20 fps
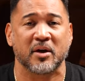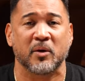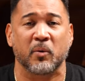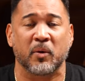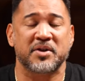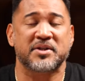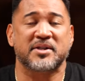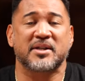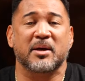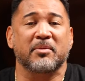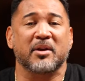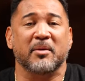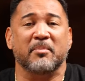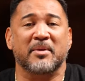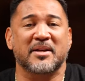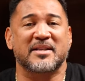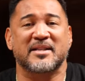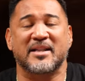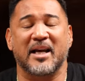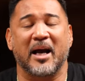What's some of the
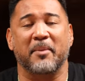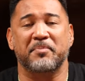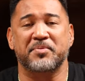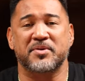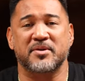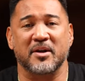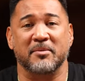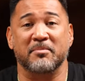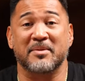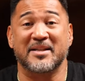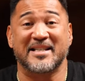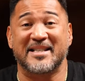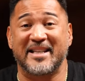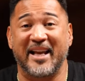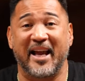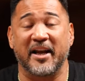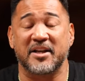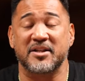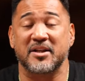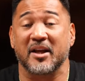missteps and
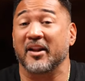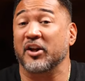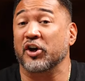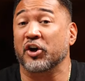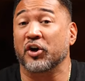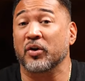mistakes that